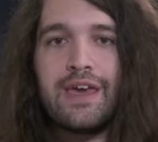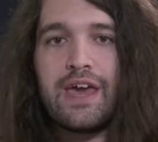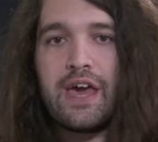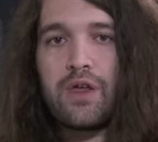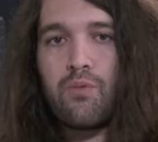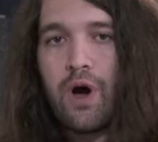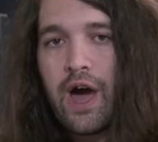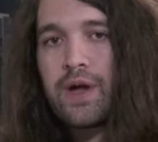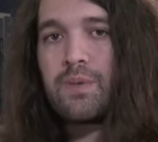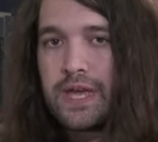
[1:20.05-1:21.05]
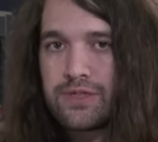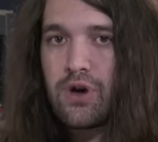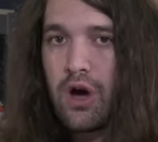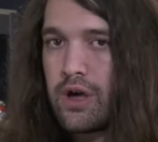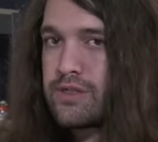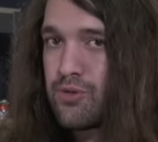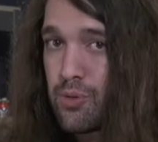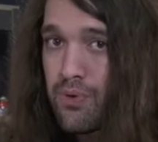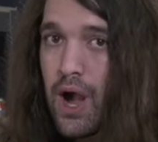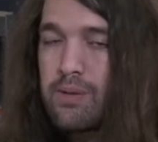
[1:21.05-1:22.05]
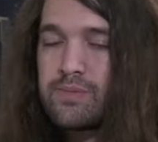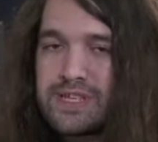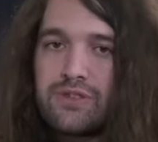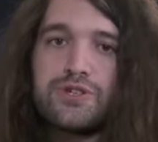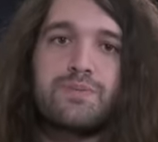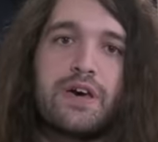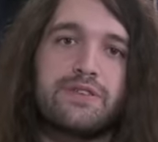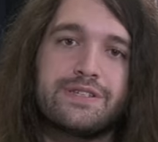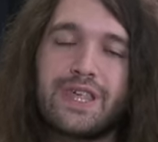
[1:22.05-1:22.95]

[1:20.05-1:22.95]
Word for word: and why we thought there were problems in those methods.